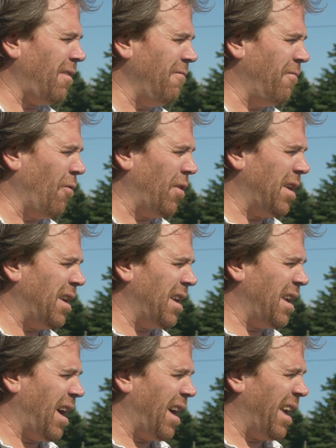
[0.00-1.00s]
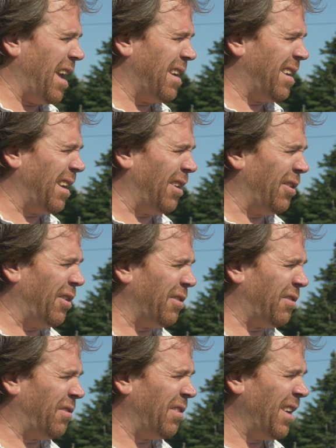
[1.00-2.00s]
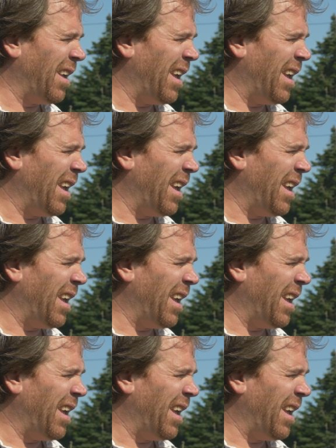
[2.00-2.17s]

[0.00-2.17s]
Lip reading: 48 kilohertz